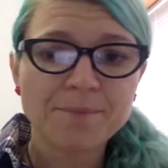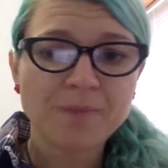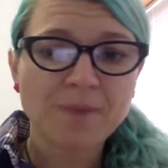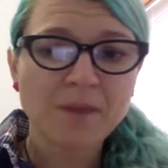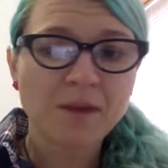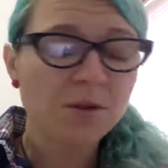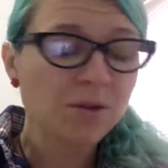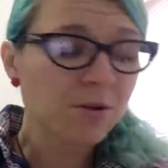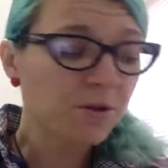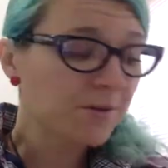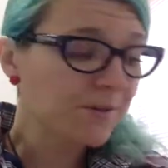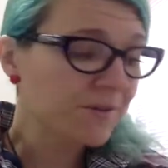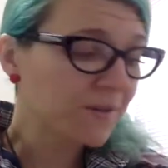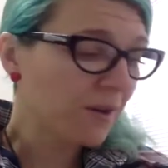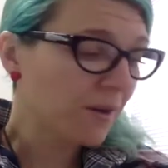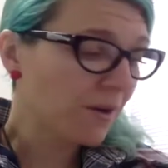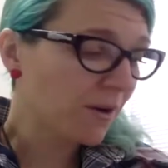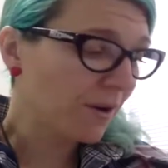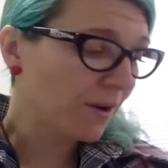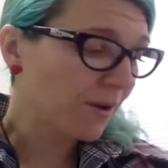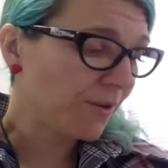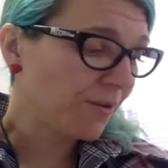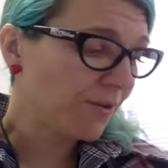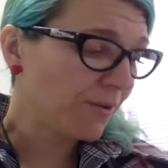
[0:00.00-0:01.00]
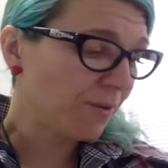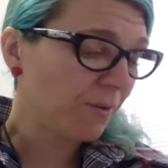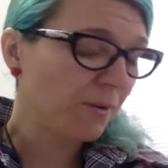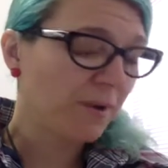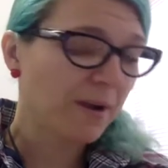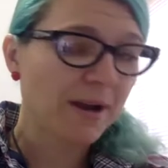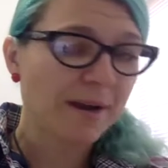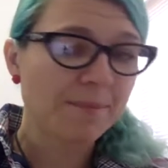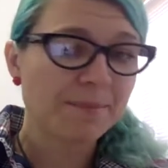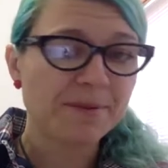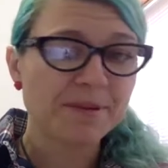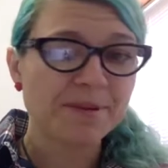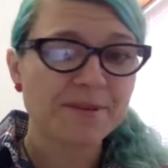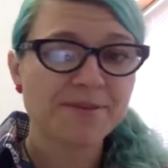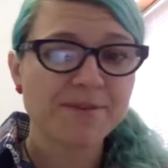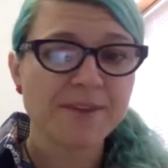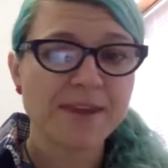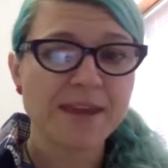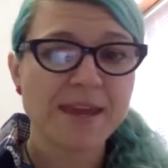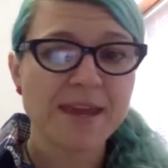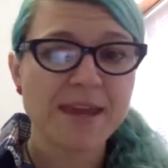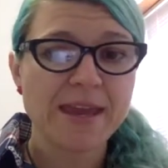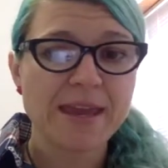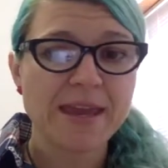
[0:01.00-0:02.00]
I'll also go through a couple of
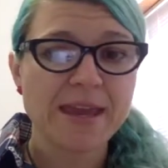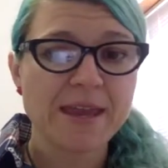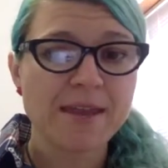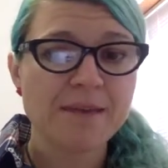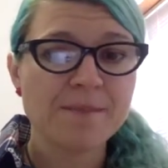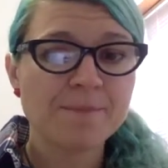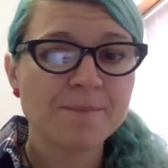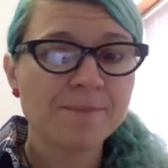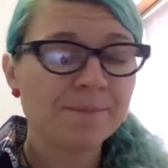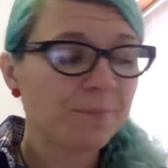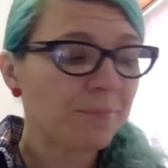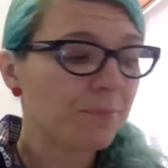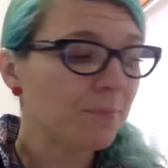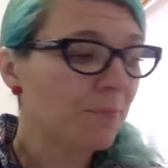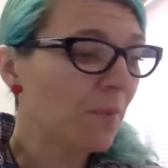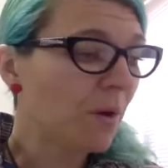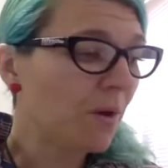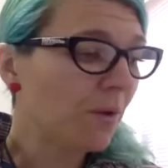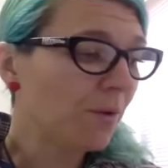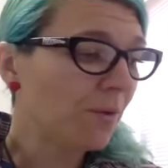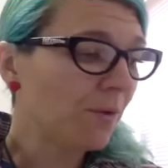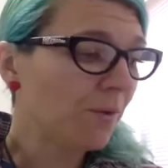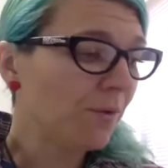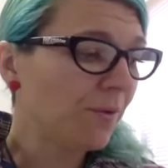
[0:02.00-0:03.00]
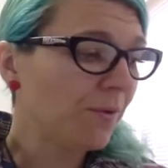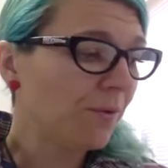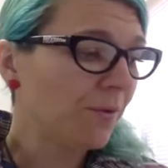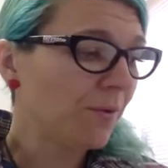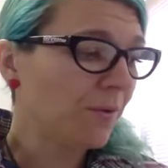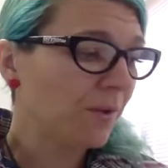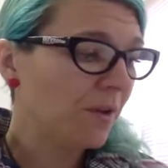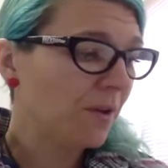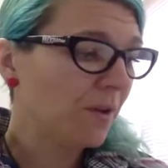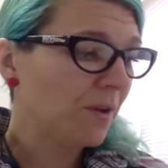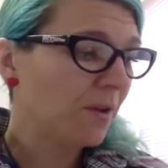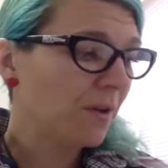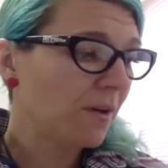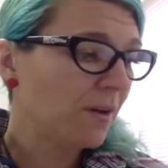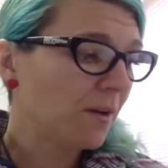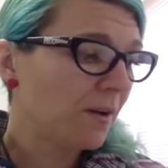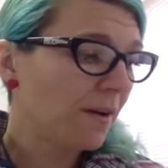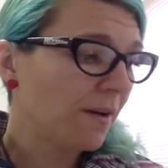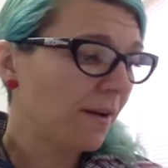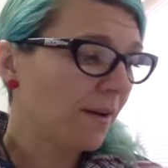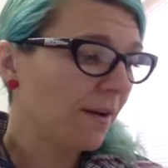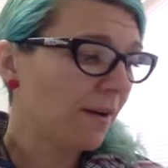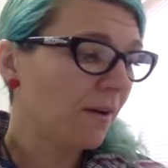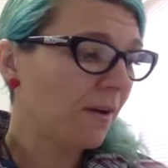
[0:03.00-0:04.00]
key models
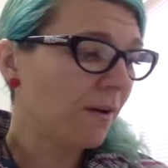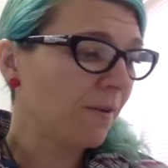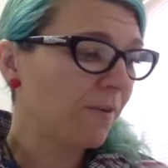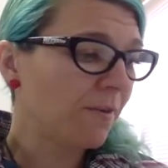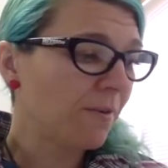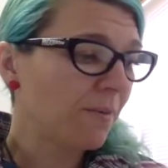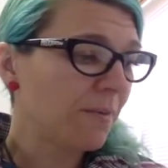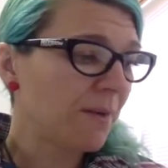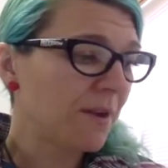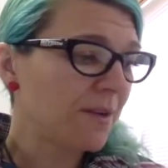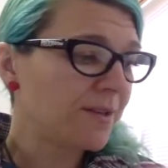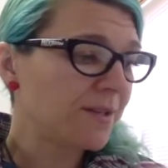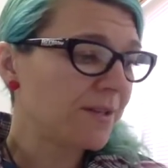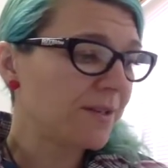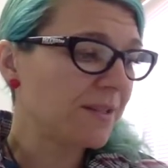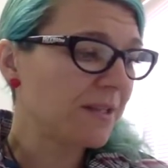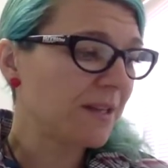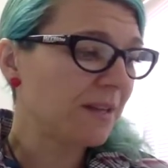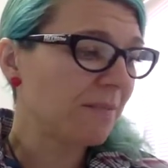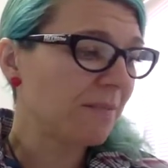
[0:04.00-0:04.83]
of emergency